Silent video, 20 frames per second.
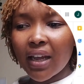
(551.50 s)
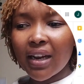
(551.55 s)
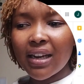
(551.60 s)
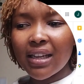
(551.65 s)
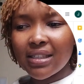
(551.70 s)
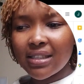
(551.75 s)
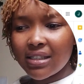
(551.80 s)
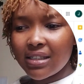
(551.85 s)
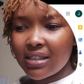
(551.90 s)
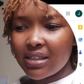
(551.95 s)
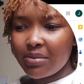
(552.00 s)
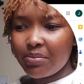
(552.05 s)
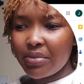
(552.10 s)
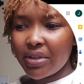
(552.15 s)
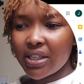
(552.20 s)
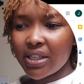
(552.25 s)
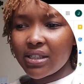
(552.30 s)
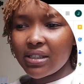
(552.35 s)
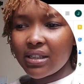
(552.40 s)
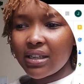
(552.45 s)
Does it
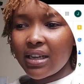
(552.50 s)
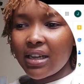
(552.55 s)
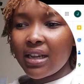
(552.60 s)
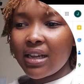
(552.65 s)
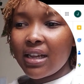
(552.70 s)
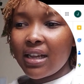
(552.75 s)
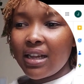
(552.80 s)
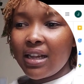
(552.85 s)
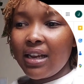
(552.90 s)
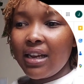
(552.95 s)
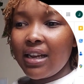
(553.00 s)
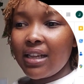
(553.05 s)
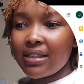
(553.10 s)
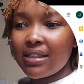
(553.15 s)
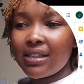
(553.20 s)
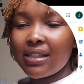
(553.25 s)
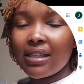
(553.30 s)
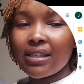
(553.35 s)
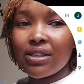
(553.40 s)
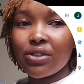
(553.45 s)
repeat?
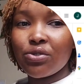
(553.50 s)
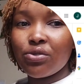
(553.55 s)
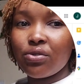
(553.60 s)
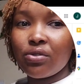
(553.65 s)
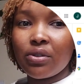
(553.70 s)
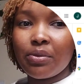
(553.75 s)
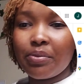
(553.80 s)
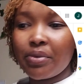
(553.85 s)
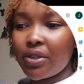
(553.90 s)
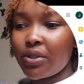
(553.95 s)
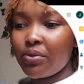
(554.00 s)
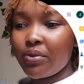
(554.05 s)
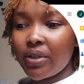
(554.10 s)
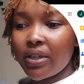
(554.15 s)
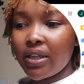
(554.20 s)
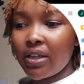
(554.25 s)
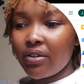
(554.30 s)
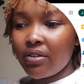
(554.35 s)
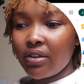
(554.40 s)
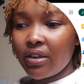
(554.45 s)
Let's set it to repeat
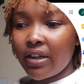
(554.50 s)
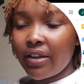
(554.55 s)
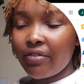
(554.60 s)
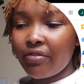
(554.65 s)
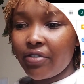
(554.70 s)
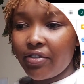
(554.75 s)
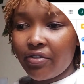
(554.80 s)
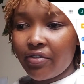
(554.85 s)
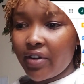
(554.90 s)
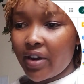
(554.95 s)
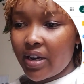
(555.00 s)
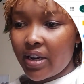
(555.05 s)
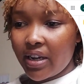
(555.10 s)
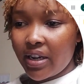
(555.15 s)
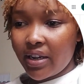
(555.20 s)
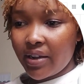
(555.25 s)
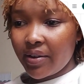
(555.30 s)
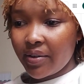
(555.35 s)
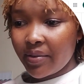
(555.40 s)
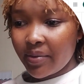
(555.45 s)
weekly on every
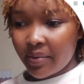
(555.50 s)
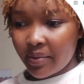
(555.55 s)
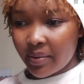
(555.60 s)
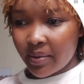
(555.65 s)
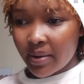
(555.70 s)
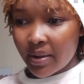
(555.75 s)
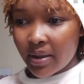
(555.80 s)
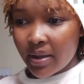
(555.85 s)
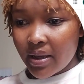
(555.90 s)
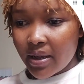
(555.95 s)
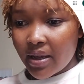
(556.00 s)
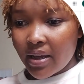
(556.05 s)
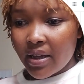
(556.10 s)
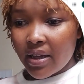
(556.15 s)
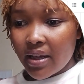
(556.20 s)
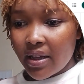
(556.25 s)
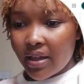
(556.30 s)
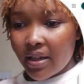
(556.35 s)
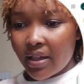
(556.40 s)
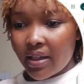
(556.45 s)
Friday.
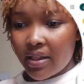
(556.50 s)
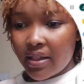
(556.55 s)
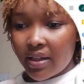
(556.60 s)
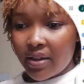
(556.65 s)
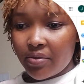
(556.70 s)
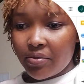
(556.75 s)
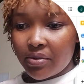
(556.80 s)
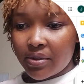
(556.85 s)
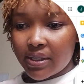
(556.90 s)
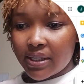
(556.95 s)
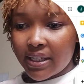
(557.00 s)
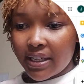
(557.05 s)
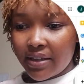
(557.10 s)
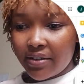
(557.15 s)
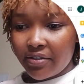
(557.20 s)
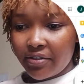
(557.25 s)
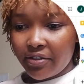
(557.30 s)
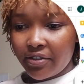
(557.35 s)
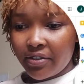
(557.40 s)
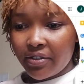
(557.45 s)
Then we
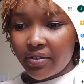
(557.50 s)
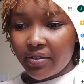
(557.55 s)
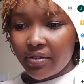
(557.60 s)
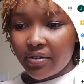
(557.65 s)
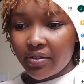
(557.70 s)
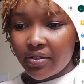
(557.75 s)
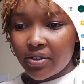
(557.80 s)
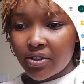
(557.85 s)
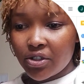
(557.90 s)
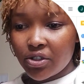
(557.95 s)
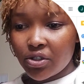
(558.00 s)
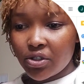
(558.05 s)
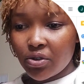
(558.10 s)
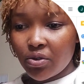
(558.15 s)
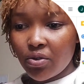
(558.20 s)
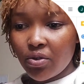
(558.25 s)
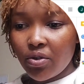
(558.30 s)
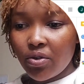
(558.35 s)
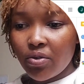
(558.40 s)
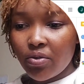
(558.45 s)
save.
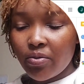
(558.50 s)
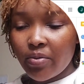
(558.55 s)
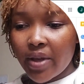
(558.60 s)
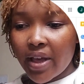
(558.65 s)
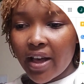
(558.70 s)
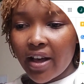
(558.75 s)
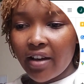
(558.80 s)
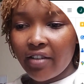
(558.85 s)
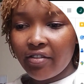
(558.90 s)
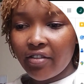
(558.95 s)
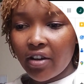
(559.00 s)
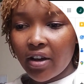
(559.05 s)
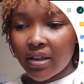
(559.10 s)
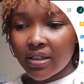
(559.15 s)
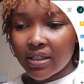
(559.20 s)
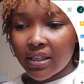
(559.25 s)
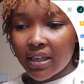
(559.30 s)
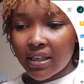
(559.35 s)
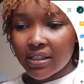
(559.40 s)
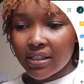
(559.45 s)
So we have
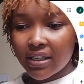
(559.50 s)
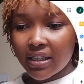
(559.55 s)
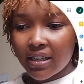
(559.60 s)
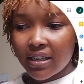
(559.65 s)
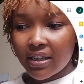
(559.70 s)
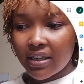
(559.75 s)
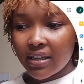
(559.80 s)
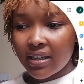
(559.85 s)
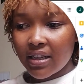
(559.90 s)
our task,